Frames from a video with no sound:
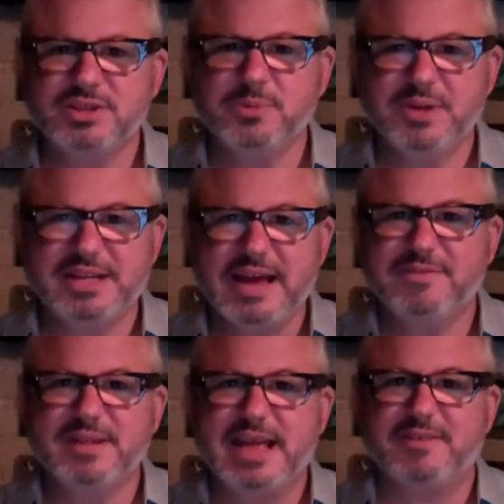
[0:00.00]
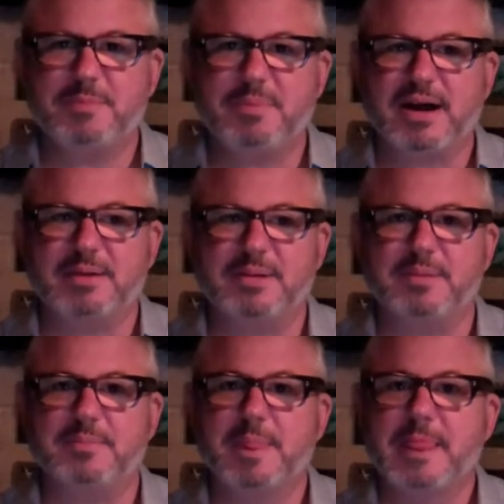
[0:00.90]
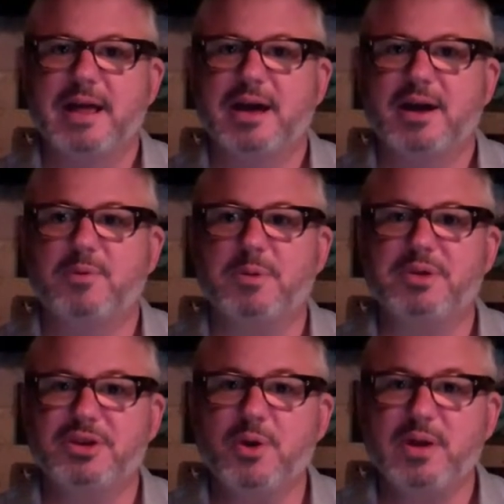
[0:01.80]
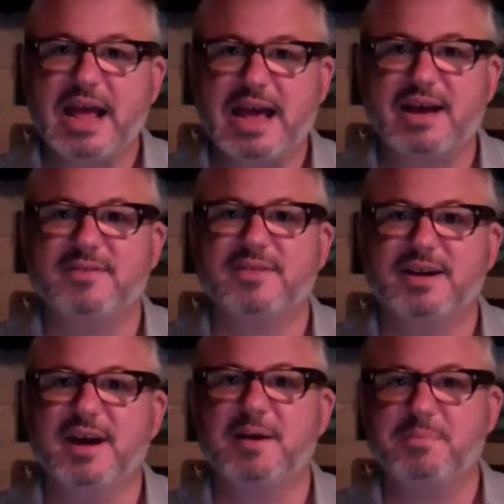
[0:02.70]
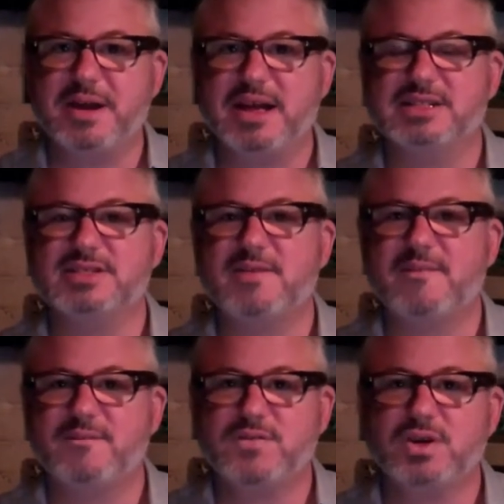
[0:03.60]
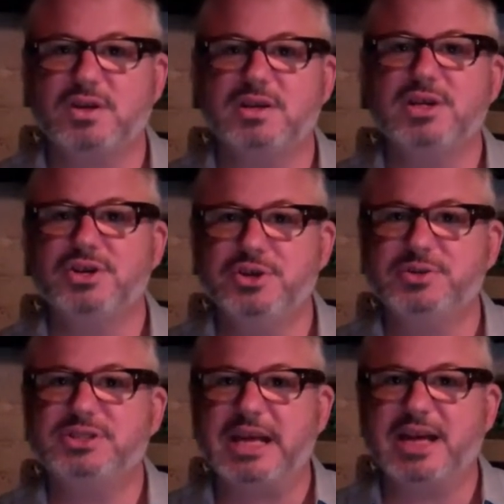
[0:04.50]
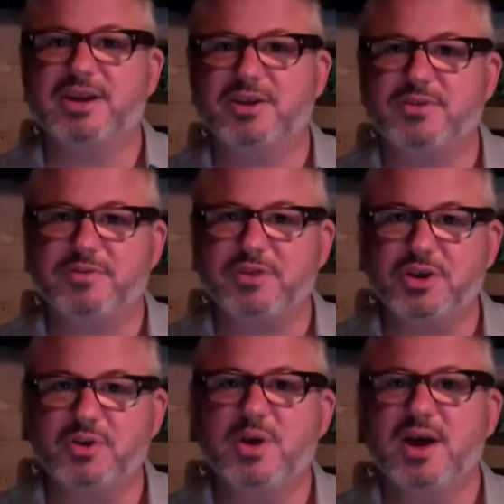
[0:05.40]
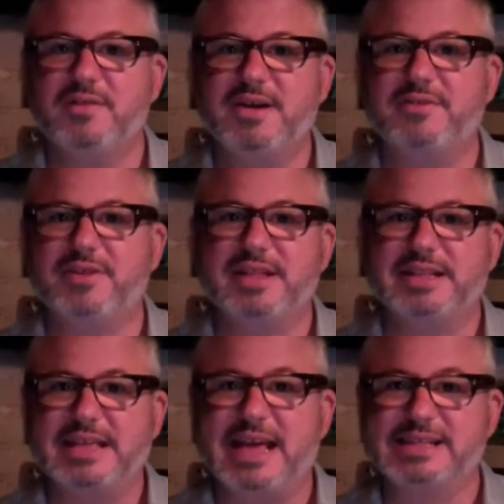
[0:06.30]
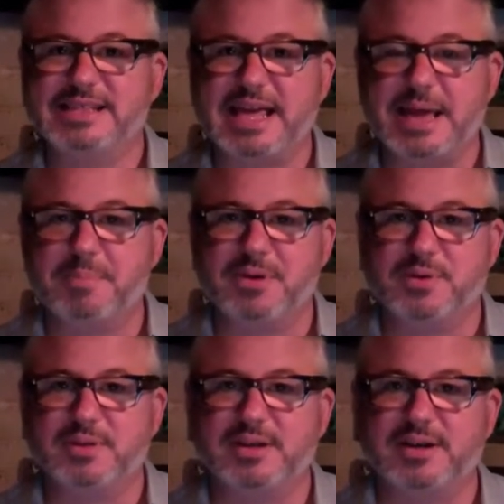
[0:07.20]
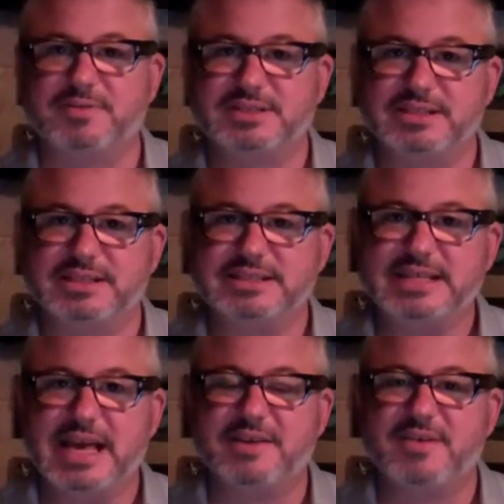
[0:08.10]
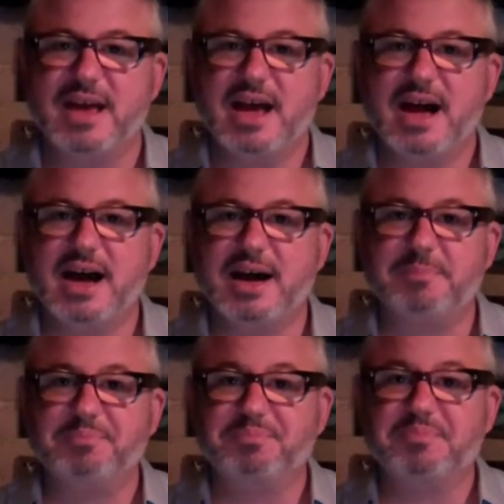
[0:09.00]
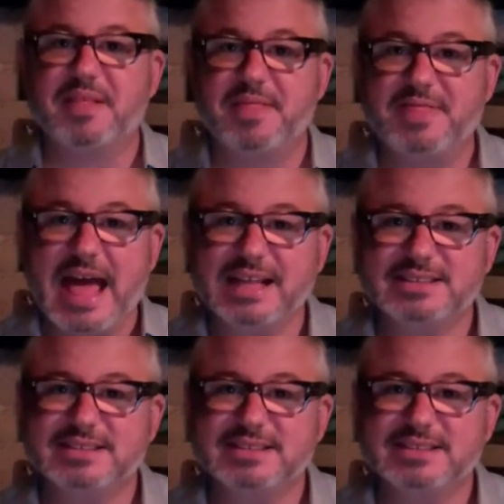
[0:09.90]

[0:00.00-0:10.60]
we definitely have a problem where we don't have a comprehensive, full, new standard review of everything it takes to keep a nuclear facility safe. That